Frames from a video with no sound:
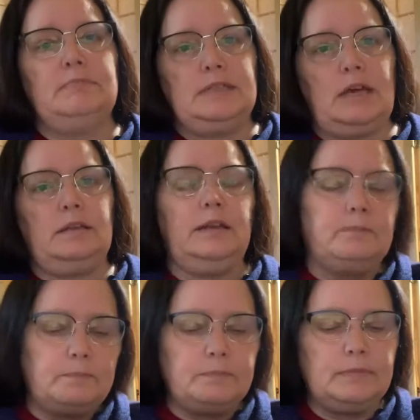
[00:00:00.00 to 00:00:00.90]

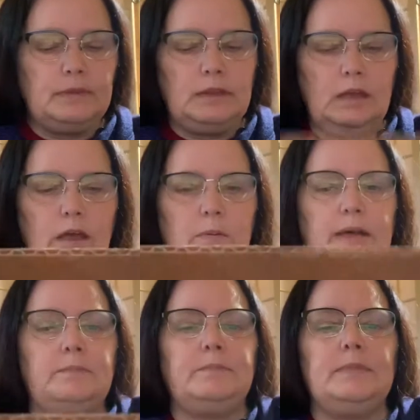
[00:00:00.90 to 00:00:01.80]
sadly. All
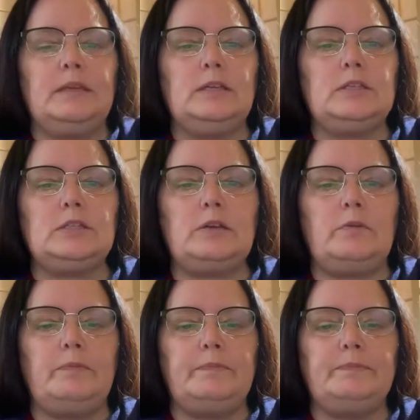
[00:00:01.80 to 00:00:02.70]
right, so